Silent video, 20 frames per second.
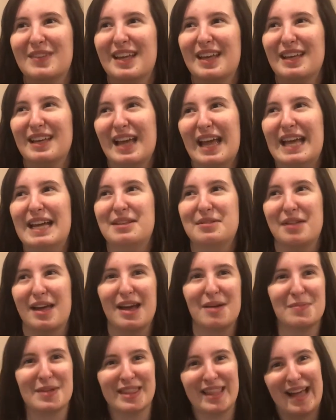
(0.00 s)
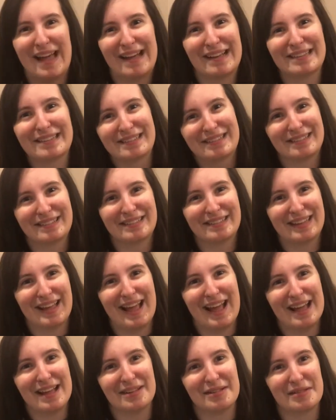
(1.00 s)
examine that
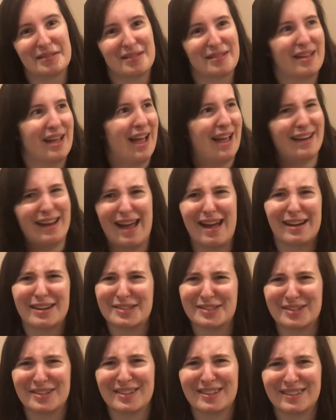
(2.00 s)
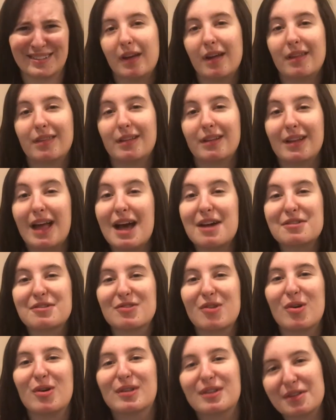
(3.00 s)
as an actor. The last
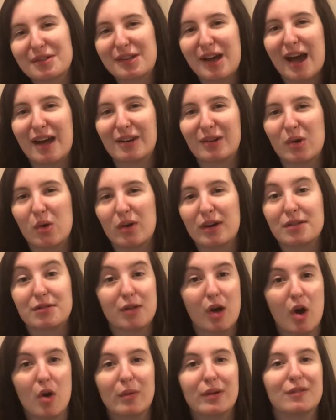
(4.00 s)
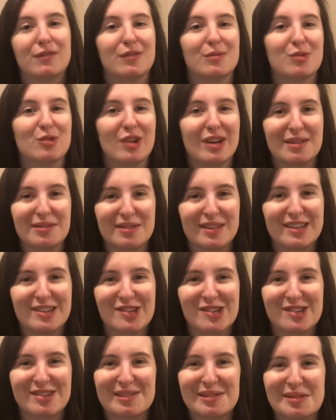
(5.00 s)
role in this category is Owen from
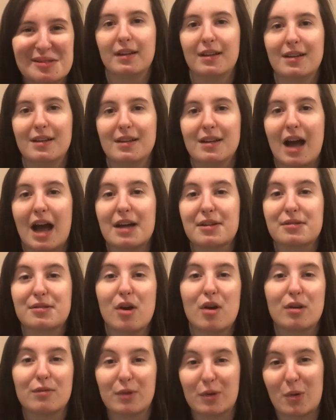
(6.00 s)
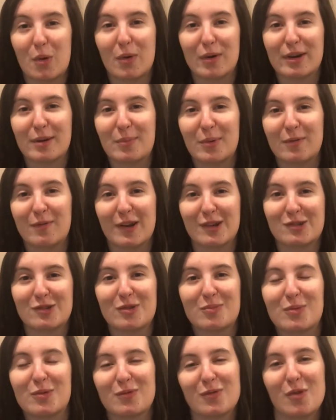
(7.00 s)
Translations. I saw a recorded professional
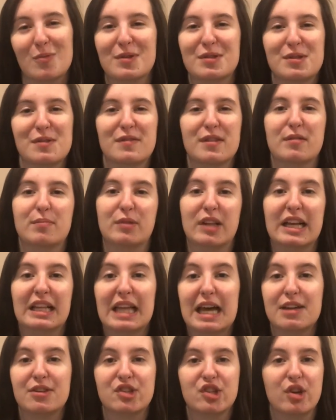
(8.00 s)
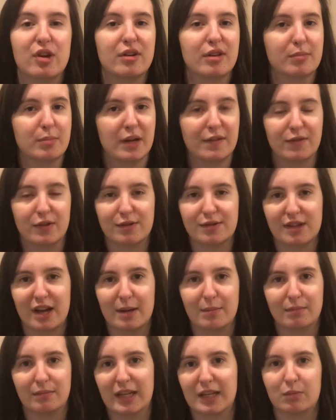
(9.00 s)
performance of this play last year, and it was my first
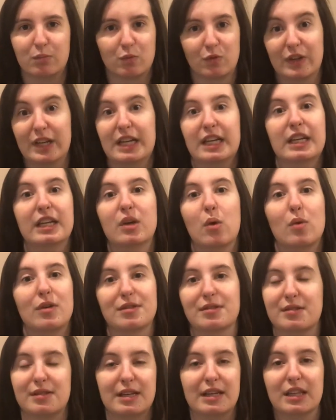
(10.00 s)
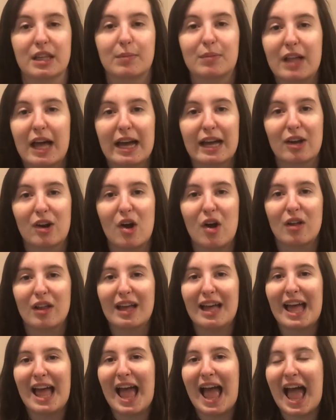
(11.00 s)
time like reading or seeing the play at all.
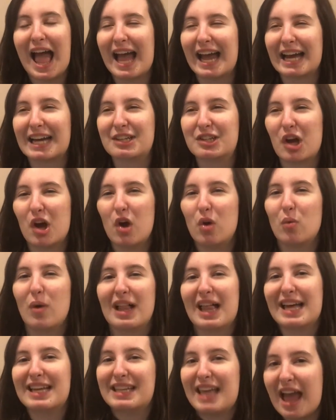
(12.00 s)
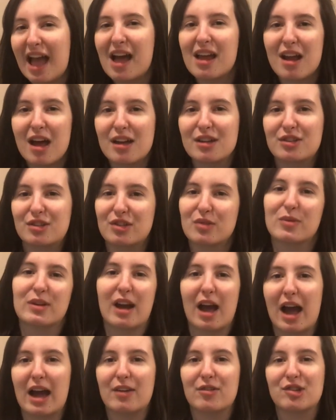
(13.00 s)
And while I cannot do an
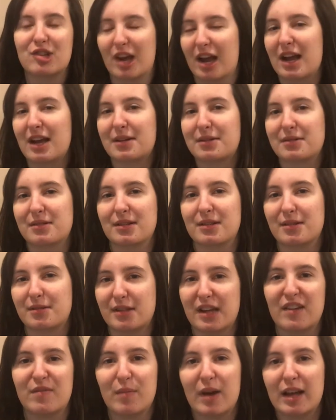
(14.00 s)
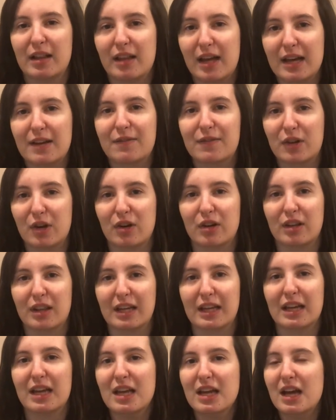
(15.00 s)
Irish accent to save my life
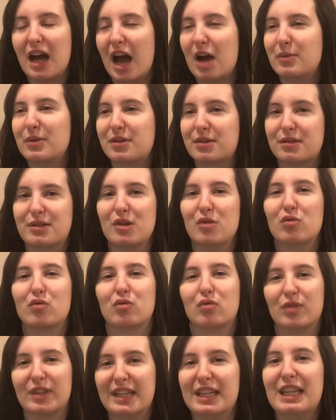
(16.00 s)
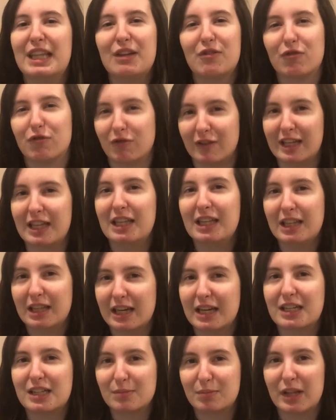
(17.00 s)
currently, I would still really, really
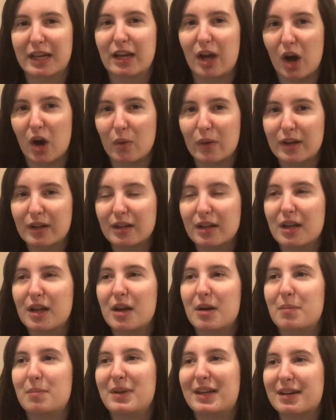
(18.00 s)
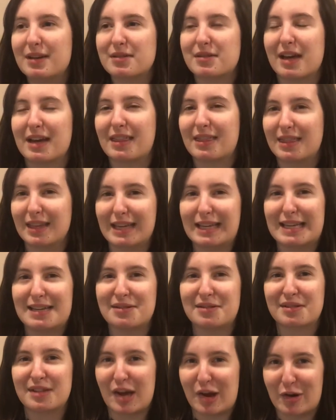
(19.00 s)
like to play Owen because I think
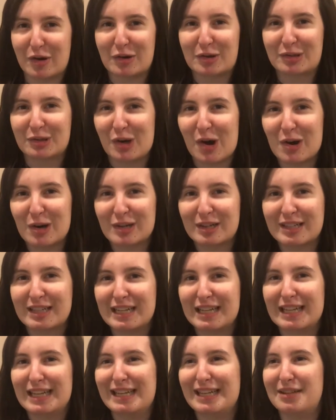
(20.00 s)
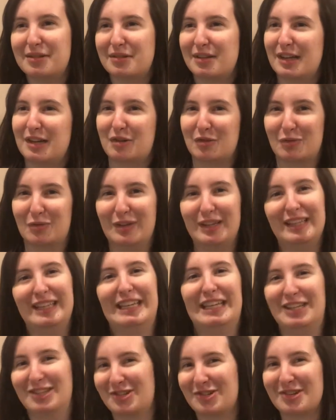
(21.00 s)
his character arc is like really
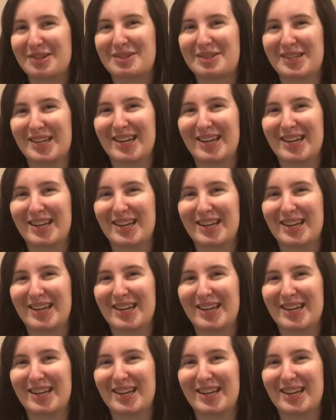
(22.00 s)
interesting.